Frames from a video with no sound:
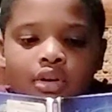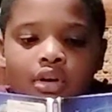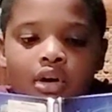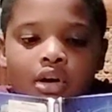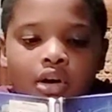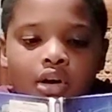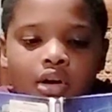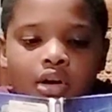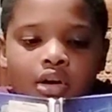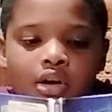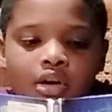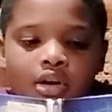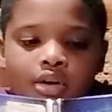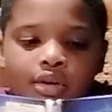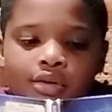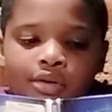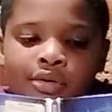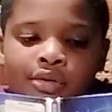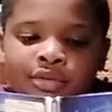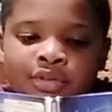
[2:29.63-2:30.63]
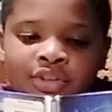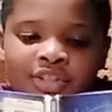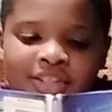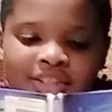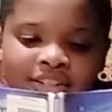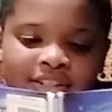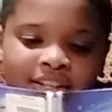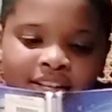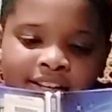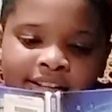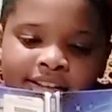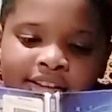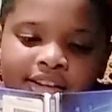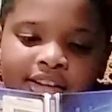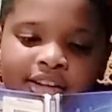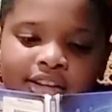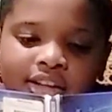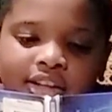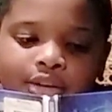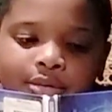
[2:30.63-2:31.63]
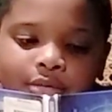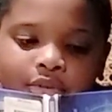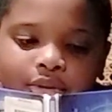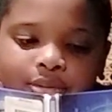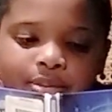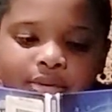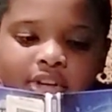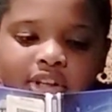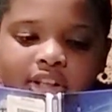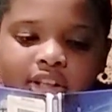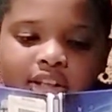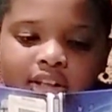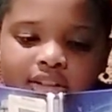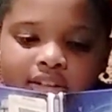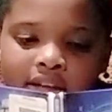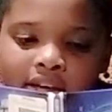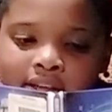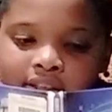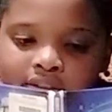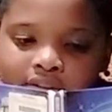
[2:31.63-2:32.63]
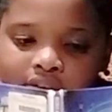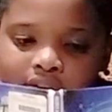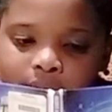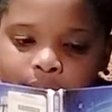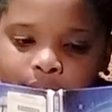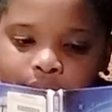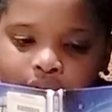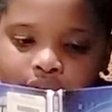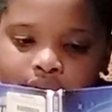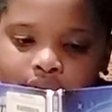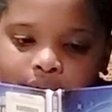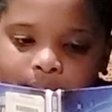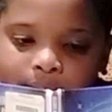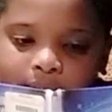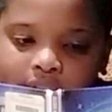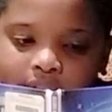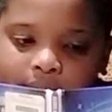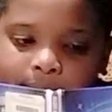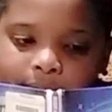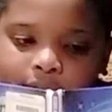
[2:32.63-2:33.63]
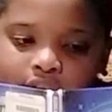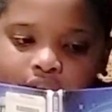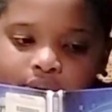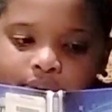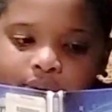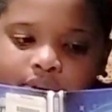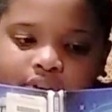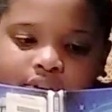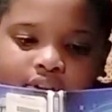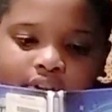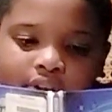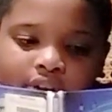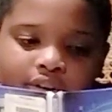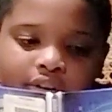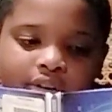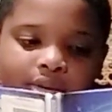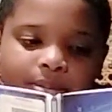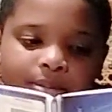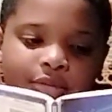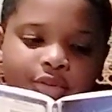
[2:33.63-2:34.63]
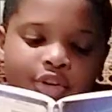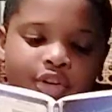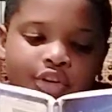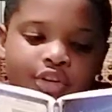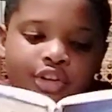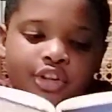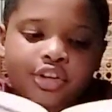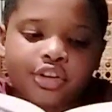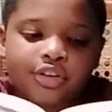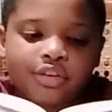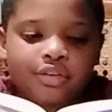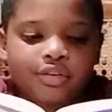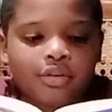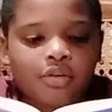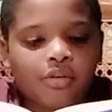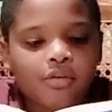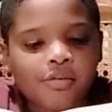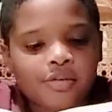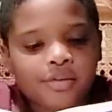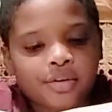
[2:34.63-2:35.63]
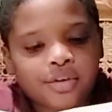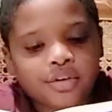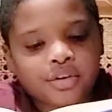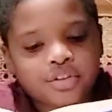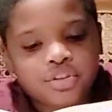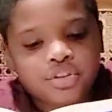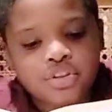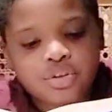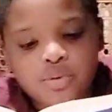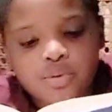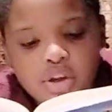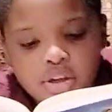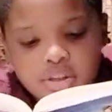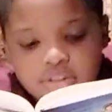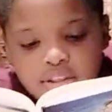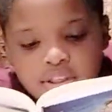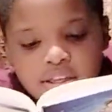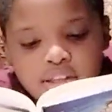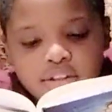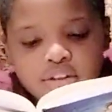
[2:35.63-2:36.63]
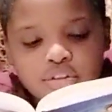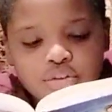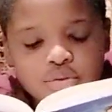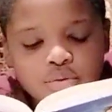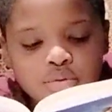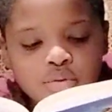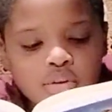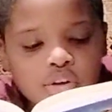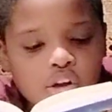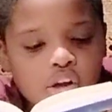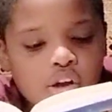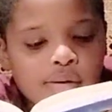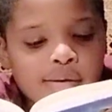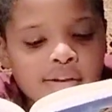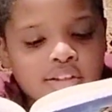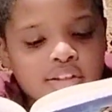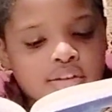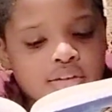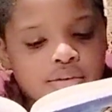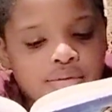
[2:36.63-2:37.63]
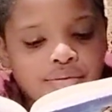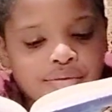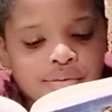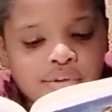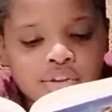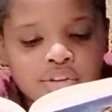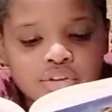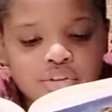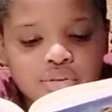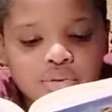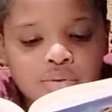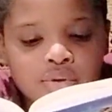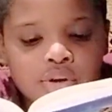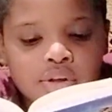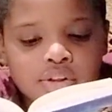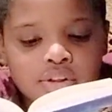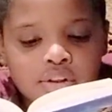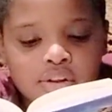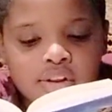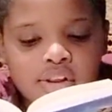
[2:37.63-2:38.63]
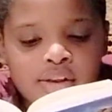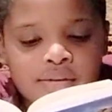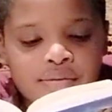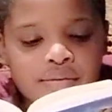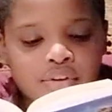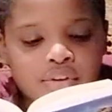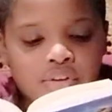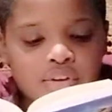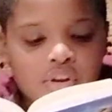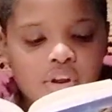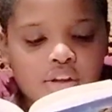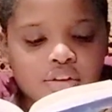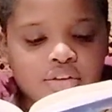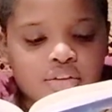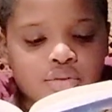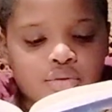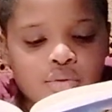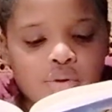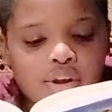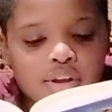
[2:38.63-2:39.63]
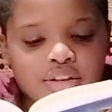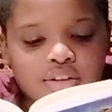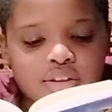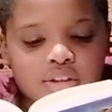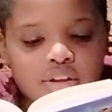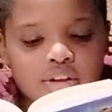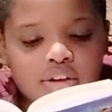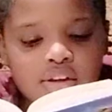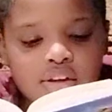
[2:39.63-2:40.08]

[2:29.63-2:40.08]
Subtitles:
"Oh," she said. "You must be in that science club with him. Let me go and tell him you're here." She walked down the short hallway to the first door on the left and knocked twice.